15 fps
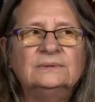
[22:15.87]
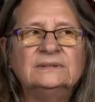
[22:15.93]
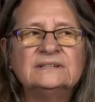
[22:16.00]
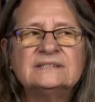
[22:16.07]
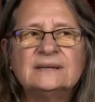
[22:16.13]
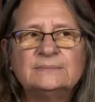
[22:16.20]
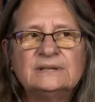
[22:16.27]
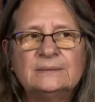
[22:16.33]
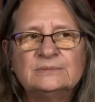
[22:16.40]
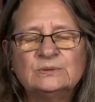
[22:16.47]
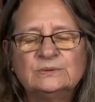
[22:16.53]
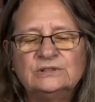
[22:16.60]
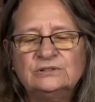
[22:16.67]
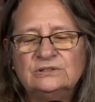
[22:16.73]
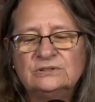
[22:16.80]
sometimes
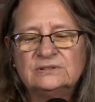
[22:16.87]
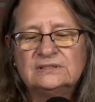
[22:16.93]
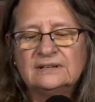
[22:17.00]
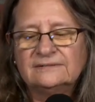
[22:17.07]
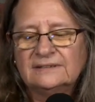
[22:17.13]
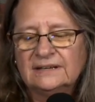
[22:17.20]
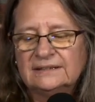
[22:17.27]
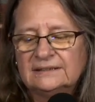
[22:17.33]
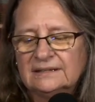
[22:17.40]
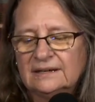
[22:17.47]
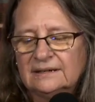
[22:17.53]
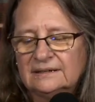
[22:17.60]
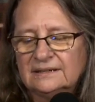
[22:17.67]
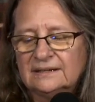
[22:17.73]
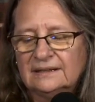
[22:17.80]
when you do stuff like
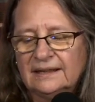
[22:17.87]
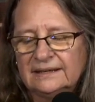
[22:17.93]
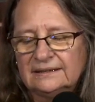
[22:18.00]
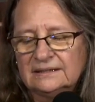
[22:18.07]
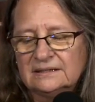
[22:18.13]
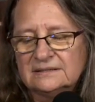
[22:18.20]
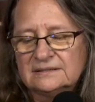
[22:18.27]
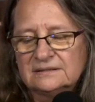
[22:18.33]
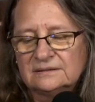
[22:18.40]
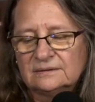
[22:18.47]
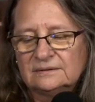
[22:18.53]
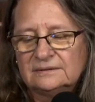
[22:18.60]
that, like this,